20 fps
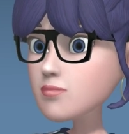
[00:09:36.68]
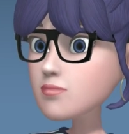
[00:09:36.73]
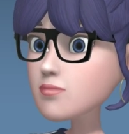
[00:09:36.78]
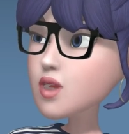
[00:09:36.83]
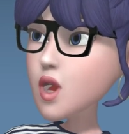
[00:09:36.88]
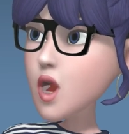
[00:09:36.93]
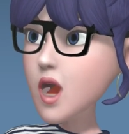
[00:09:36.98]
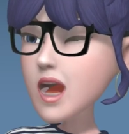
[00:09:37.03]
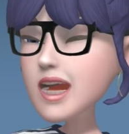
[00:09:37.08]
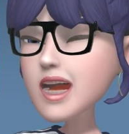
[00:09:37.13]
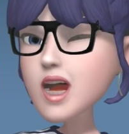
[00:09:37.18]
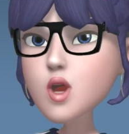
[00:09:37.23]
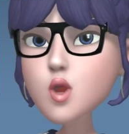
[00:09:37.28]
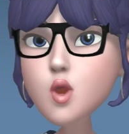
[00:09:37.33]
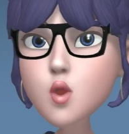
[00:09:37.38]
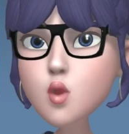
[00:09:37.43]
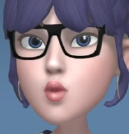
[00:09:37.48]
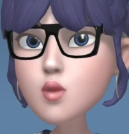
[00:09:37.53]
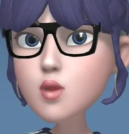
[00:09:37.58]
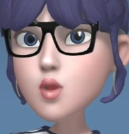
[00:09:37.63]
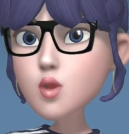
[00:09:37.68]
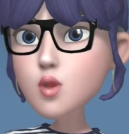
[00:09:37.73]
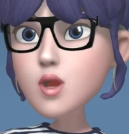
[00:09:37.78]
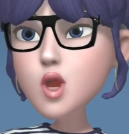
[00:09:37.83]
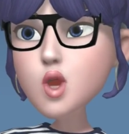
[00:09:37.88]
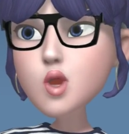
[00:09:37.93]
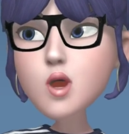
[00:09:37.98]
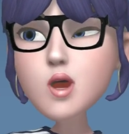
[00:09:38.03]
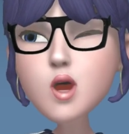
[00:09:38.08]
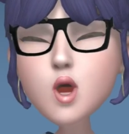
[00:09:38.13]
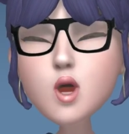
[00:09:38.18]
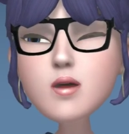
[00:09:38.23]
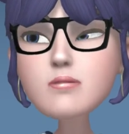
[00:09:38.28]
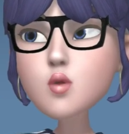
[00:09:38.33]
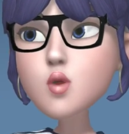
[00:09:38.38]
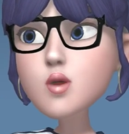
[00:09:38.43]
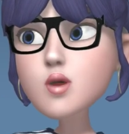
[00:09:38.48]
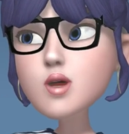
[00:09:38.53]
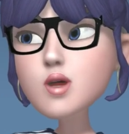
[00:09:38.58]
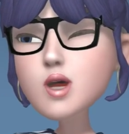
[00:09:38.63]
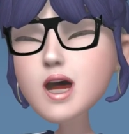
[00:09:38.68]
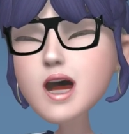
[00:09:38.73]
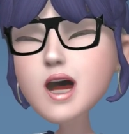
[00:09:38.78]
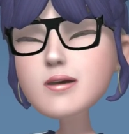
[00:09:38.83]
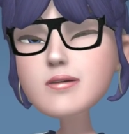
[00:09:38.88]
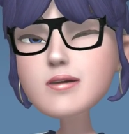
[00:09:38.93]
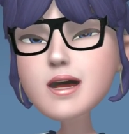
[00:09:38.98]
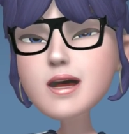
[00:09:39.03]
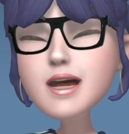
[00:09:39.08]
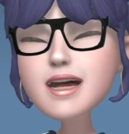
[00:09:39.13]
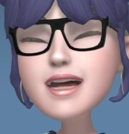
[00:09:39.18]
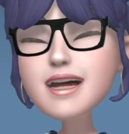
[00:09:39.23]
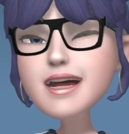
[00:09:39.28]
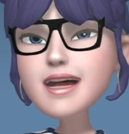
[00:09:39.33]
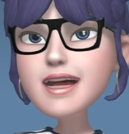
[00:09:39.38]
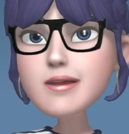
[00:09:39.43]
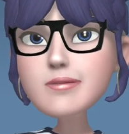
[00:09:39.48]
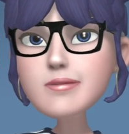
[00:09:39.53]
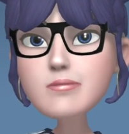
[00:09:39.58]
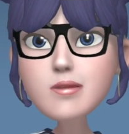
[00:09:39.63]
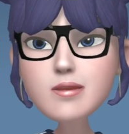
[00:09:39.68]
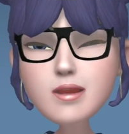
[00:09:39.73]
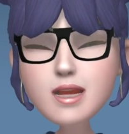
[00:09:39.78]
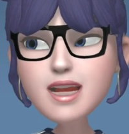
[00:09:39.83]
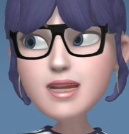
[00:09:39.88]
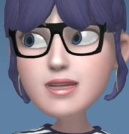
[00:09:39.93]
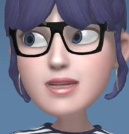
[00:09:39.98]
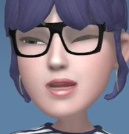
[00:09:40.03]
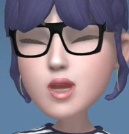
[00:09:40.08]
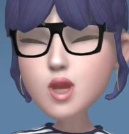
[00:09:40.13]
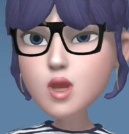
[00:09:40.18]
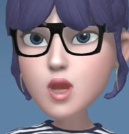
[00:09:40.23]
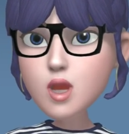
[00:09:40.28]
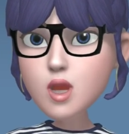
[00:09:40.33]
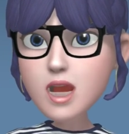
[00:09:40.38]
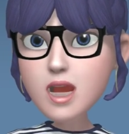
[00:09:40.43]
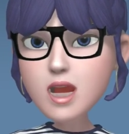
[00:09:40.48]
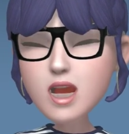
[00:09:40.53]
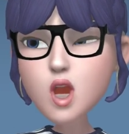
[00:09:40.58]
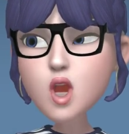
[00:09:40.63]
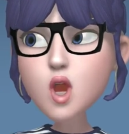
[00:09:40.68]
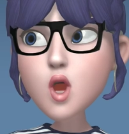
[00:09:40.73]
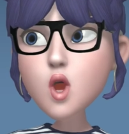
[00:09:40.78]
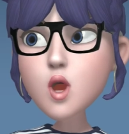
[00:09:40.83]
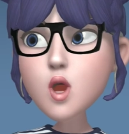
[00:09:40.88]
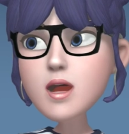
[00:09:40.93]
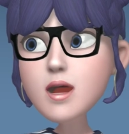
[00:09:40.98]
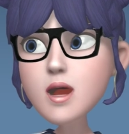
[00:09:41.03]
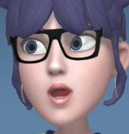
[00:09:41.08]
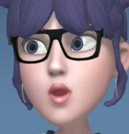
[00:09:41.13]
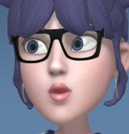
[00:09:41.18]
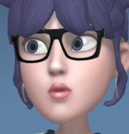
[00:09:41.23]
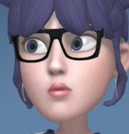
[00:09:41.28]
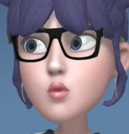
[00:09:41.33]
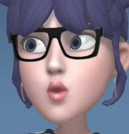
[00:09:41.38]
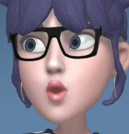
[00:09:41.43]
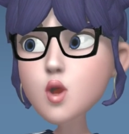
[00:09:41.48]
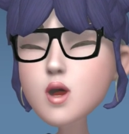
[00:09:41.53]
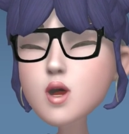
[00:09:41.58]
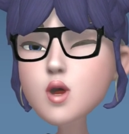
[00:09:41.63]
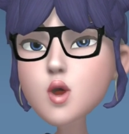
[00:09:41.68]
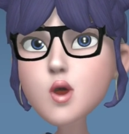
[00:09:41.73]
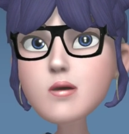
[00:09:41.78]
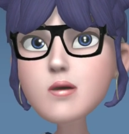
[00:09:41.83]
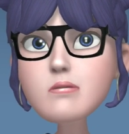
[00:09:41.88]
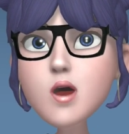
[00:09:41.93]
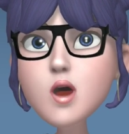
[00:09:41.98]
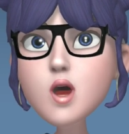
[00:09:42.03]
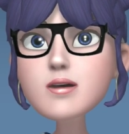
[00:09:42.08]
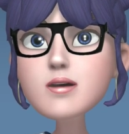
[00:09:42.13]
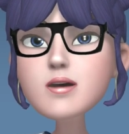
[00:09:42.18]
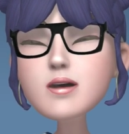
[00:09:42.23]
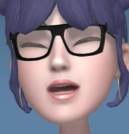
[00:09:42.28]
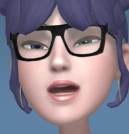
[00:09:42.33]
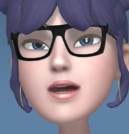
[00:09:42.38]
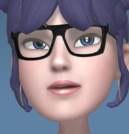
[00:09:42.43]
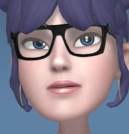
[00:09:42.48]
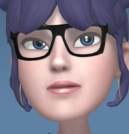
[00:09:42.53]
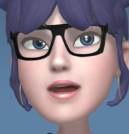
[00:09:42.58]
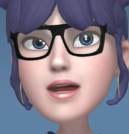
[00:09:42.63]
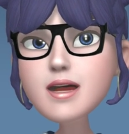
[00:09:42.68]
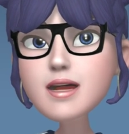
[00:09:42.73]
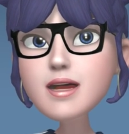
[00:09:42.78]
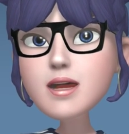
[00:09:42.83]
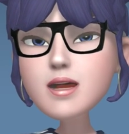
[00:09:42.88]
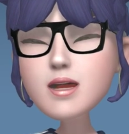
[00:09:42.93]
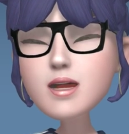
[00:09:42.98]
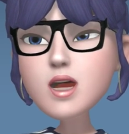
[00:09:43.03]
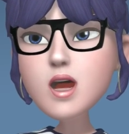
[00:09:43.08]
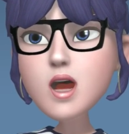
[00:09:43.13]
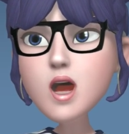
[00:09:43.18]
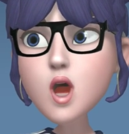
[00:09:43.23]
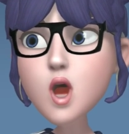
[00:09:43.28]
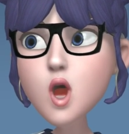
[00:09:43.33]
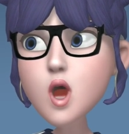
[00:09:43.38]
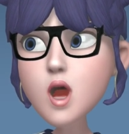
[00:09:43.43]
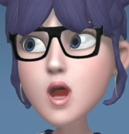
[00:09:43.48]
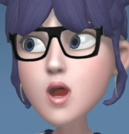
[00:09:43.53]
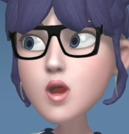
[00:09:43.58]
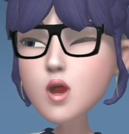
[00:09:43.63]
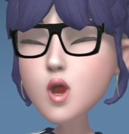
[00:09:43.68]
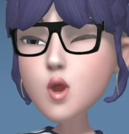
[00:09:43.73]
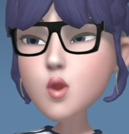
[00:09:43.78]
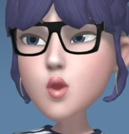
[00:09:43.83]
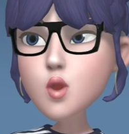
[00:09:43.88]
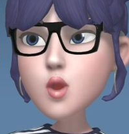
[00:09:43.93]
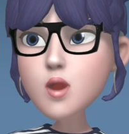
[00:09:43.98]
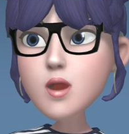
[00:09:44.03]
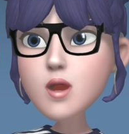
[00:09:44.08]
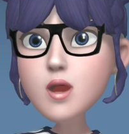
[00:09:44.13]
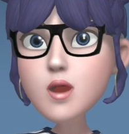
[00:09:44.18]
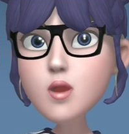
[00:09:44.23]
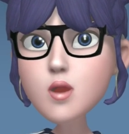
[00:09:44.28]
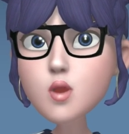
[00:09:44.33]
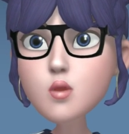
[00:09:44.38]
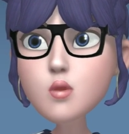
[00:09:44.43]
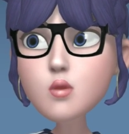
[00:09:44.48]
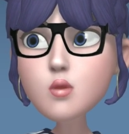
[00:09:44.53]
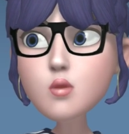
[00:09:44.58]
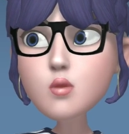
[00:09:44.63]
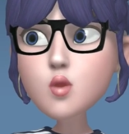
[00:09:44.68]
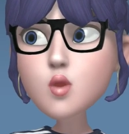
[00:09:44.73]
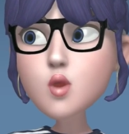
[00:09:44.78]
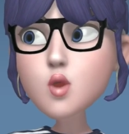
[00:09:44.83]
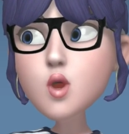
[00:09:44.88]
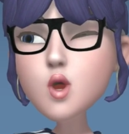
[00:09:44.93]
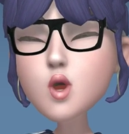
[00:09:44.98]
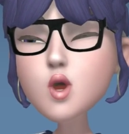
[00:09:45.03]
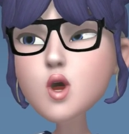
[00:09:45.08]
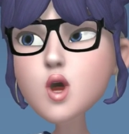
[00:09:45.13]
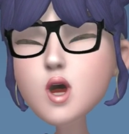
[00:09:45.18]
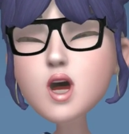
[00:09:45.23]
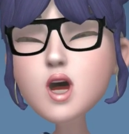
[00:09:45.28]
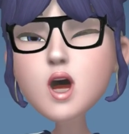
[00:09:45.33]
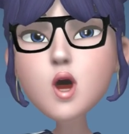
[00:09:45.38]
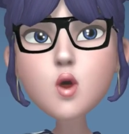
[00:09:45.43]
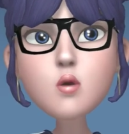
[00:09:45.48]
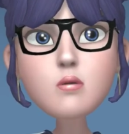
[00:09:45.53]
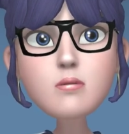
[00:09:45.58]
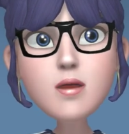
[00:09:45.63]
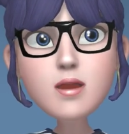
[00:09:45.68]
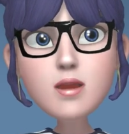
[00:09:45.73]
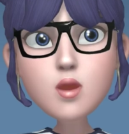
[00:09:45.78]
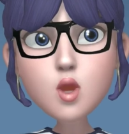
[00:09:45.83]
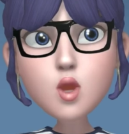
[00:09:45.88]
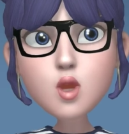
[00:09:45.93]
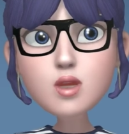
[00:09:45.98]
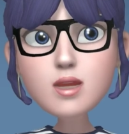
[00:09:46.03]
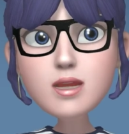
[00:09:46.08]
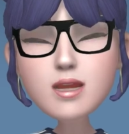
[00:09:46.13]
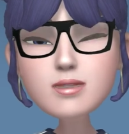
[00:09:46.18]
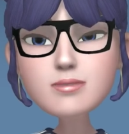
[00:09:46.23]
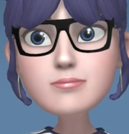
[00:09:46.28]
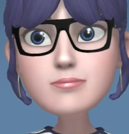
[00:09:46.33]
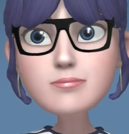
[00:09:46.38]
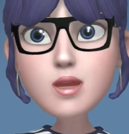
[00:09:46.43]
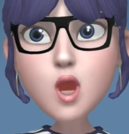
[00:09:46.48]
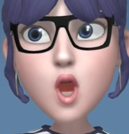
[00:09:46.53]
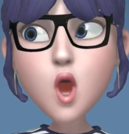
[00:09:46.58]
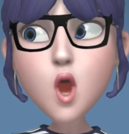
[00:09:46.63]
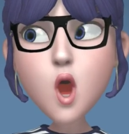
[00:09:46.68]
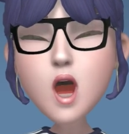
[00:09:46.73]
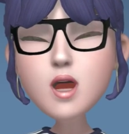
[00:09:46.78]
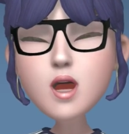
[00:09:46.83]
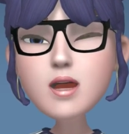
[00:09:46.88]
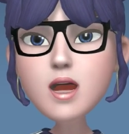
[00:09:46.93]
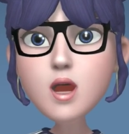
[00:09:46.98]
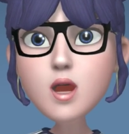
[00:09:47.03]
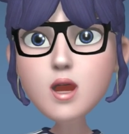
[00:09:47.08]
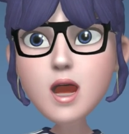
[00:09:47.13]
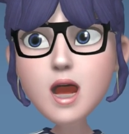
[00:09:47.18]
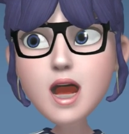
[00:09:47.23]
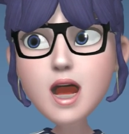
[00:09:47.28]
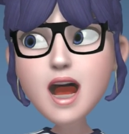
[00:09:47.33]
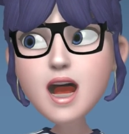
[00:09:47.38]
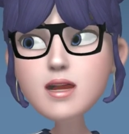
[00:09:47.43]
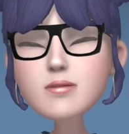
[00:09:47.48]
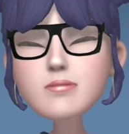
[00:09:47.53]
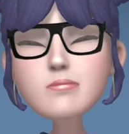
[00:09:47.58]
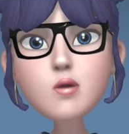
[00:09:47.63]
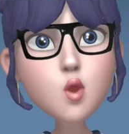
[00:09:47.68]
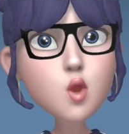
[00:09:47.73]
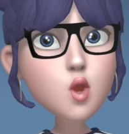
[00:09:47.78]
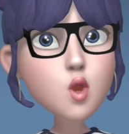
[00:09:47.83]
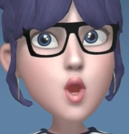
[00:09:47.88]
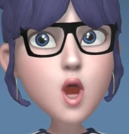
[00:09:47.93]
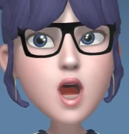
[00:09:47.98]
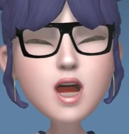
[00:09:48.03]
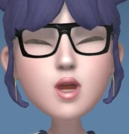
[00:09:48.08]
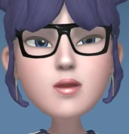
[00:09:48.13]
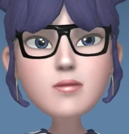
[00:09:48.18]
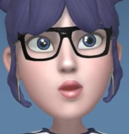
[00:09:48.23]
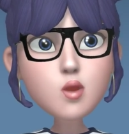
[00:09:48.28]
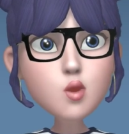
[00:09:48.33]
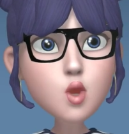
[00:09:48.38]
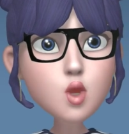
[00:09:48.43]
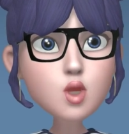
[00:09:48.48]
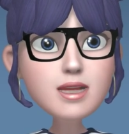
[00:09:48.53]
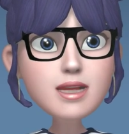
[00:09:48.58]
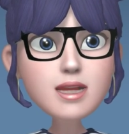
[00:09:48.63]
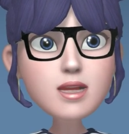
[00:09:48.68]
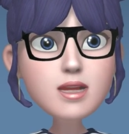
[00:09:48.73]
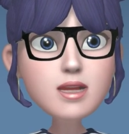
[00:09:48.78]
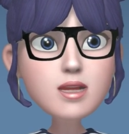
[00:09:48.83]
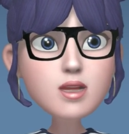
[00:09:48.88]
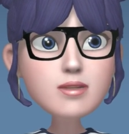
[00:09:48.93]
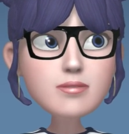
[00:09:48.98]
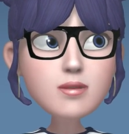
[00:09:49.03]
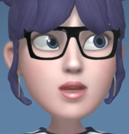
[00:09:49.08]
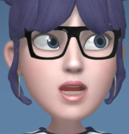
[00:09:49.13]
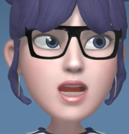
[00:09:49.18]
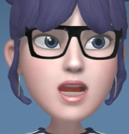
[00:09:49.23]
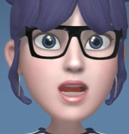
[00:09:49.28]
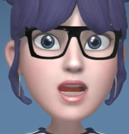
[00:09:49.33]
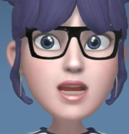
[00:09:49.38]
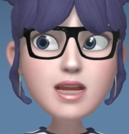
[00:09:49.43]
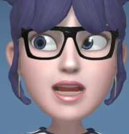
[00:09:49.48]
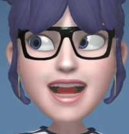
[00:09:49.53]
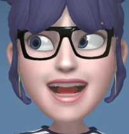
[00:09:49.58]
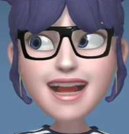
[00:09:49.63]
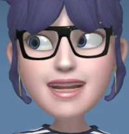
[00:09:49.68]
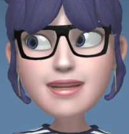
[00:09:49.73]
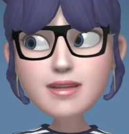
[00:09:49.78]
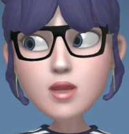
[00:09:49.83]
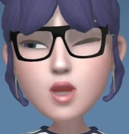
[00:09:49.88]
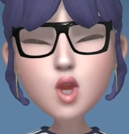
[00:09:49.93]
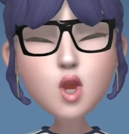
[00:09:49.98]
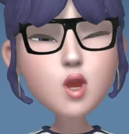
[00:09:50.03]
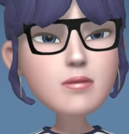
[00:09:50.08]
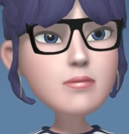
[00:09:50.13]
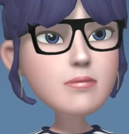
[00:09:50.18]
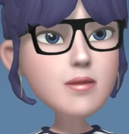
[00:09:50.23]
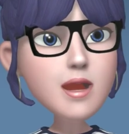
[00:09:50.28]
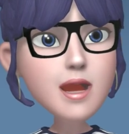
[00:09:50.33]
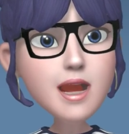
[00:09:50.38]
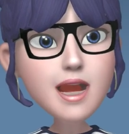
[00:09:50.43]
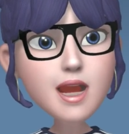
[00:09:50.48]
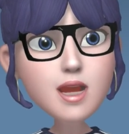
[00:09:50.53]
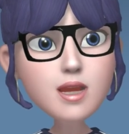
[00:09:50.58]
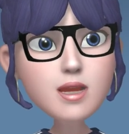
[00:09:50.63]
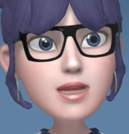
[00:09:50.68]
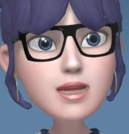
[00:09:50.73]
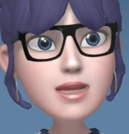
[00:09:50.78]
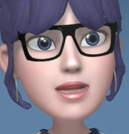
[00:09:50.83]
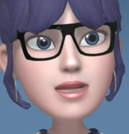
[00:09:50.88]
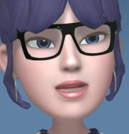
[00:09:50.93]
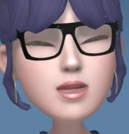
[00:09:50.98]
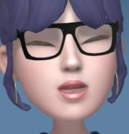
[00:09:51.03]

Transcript: It controls, a lot more than that, but that's just a simplified version. So once you come off of this medicine, you go into acute withdrawals, and then you can have protracted withdrawal syndrome, which can last for a couple of years.